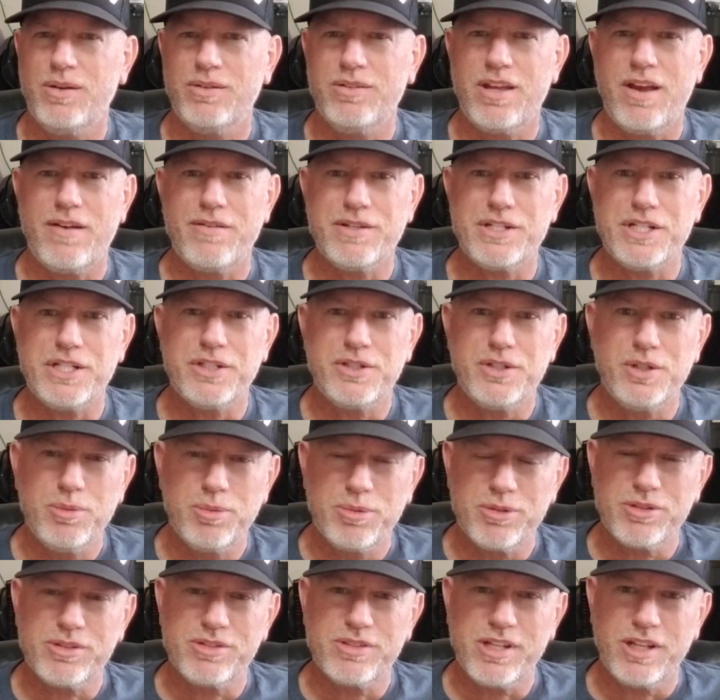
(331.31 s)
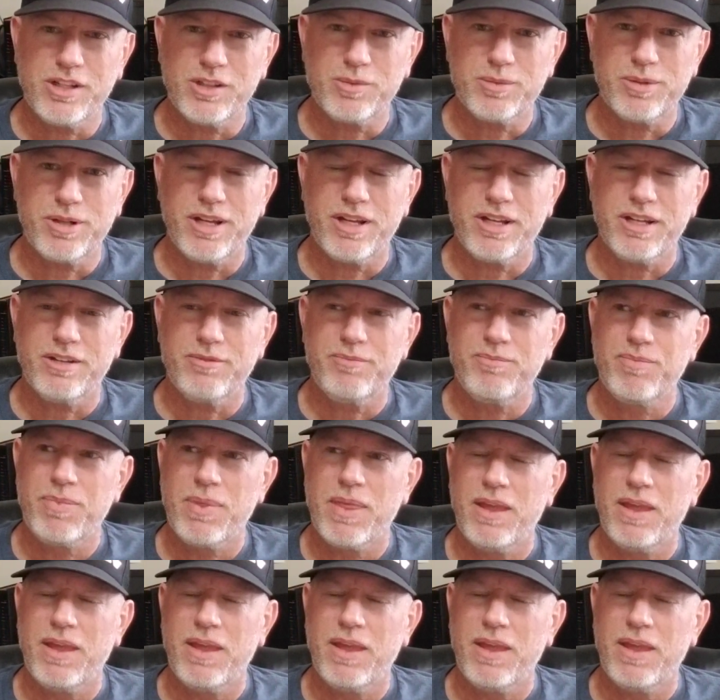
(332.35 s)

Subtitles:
was averaging two sales per day.